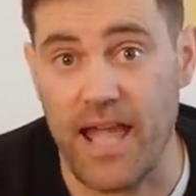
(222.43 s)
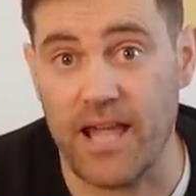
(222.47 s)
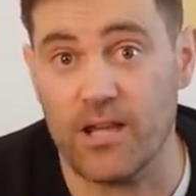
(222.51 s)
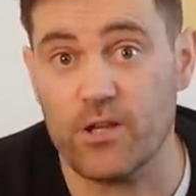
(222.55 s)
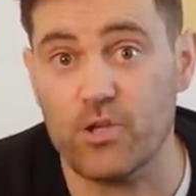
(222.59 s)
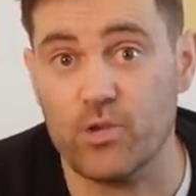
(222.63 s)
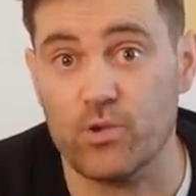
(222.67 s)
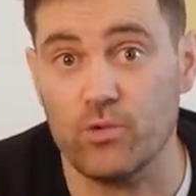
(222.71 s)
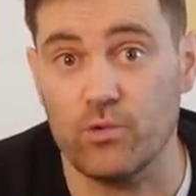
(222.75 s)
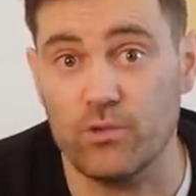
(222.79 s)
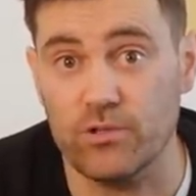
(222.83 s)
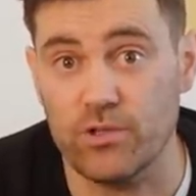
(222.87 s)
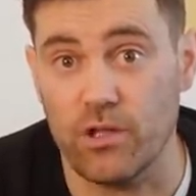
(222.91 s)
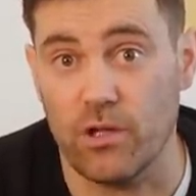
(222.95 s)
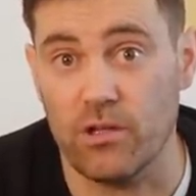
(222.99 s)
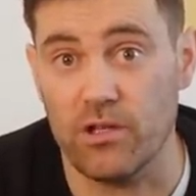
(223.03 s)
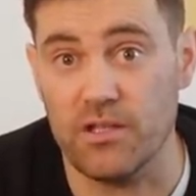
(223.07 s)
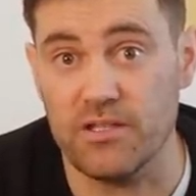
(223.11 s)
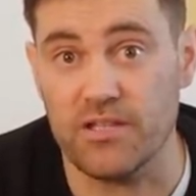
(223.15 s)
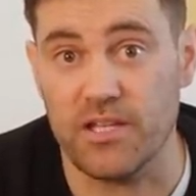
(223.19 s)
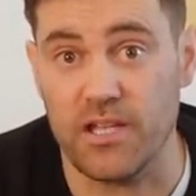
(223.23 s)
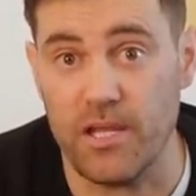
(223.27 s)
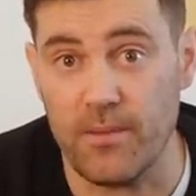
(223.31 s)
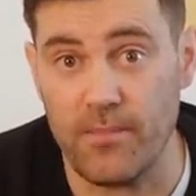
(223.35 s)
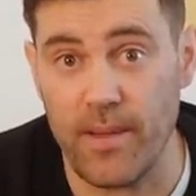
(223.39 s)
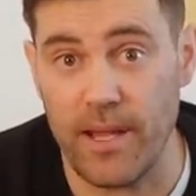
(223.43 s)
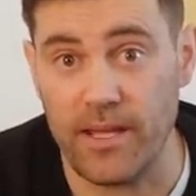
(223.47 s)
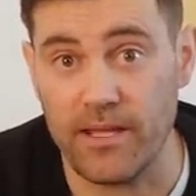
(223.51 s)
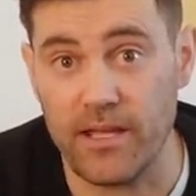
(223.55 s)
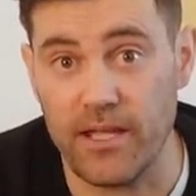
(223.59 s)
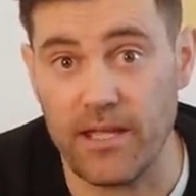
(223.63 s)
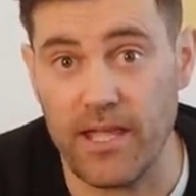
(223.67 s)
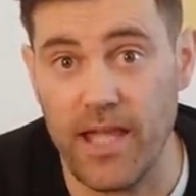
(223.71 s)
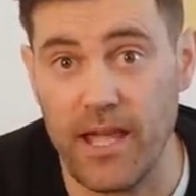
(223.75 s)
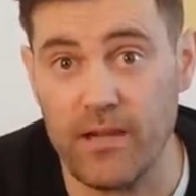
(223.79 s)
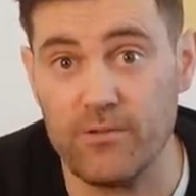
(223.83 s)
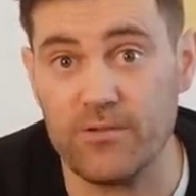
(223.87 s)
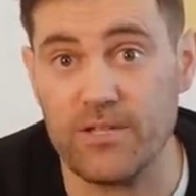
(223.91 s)
actual dollars in a bank
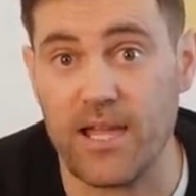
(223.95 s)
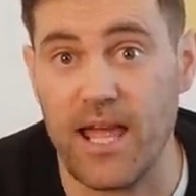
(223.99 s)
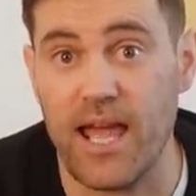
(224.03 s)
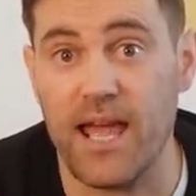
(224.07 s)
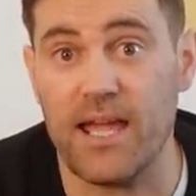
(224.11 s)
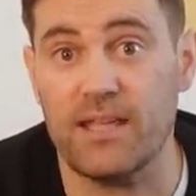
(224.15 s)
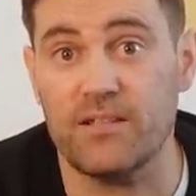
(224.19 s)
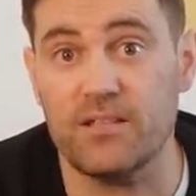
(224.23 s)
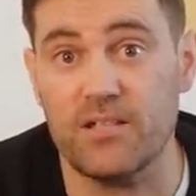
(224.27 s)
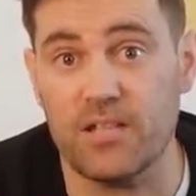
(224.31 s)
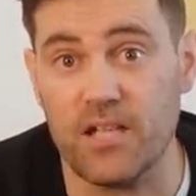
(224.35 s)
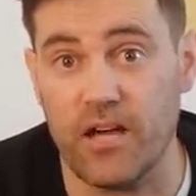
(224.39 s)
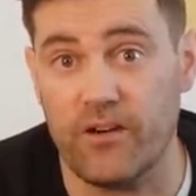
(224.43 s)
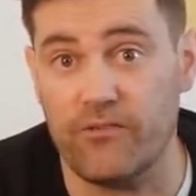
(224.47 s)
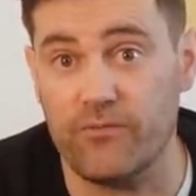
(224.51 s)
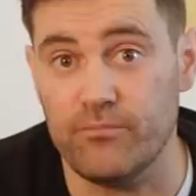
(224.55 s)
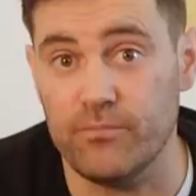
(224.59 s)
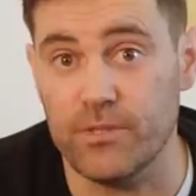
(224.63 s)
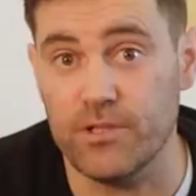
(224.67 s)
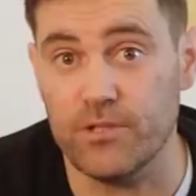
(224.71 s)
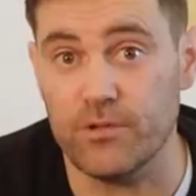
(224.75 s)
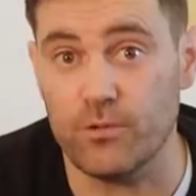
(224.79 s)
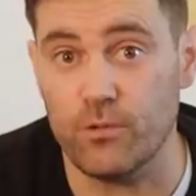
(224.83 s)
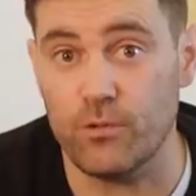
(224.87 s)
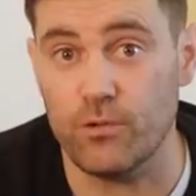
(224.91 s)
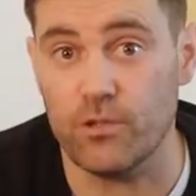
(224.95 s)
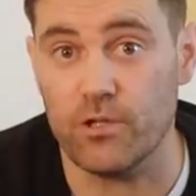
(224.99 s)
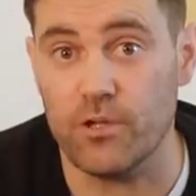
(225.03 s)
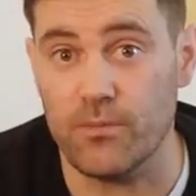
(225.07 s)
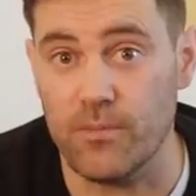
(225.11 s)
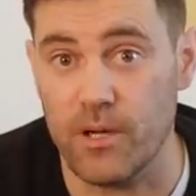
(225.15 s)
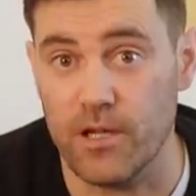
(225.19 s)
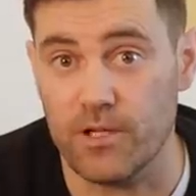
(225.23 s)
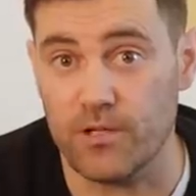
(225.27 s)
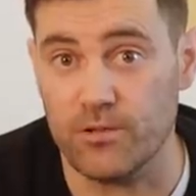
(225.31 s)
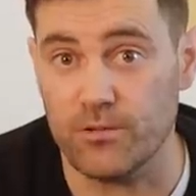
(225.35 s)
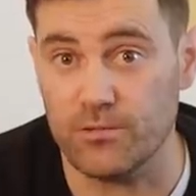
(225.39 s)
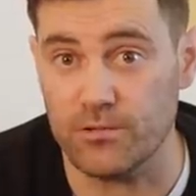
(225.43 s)
account and government or
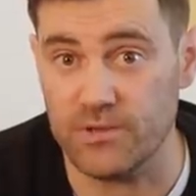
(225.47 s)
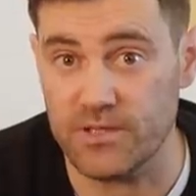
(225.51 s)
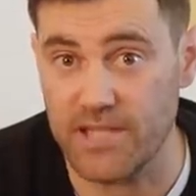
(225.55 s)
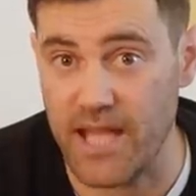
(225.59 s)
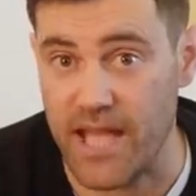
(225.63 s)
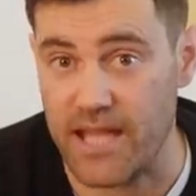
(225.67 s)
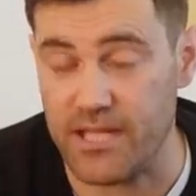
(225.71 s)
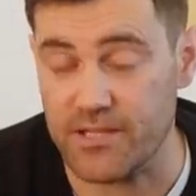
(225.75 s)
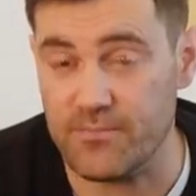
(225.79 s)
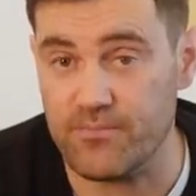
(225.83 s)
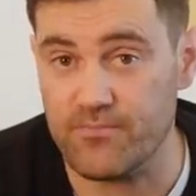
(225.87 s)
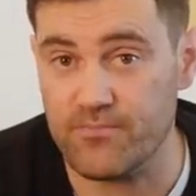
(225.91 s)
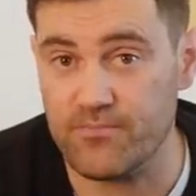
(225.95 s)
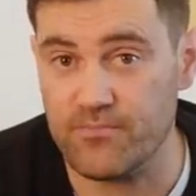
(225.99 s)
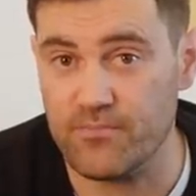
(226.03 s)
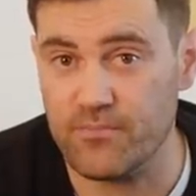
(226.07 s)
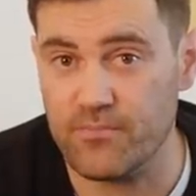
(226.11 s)
commercial debt.